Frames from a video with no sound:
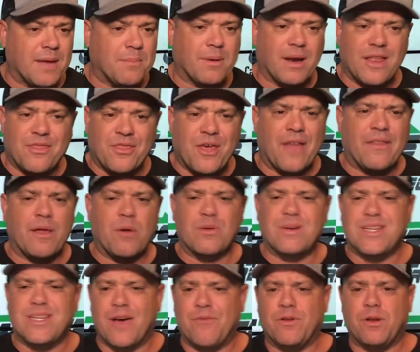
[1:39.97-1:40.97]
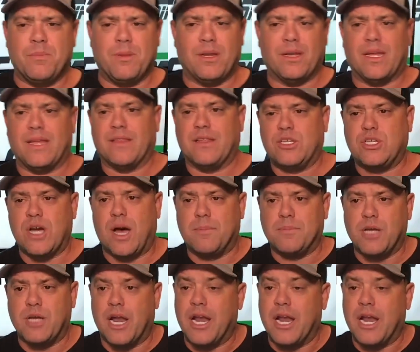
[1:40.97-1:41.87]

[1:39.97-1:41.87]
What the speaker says: but I thought they would definitely be able to get the job done.